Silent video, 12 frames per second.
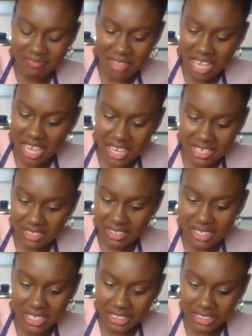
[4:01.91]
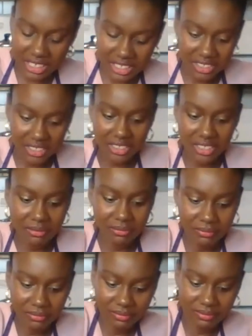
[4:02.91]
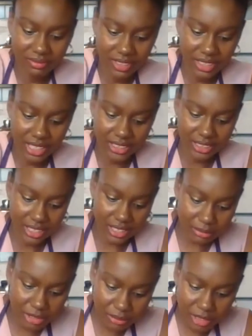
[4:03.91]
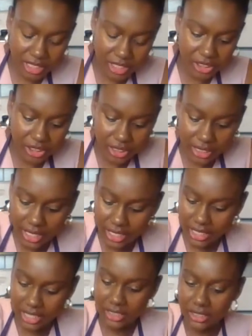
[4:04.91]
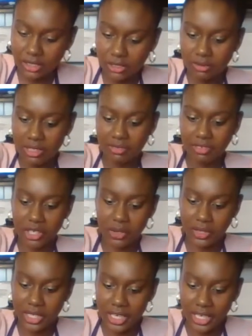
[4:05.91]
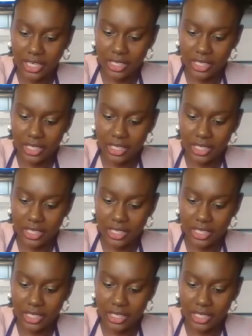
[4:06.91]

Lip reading: And essentially, that's it. I'm just making sure I get a nice little even coating here.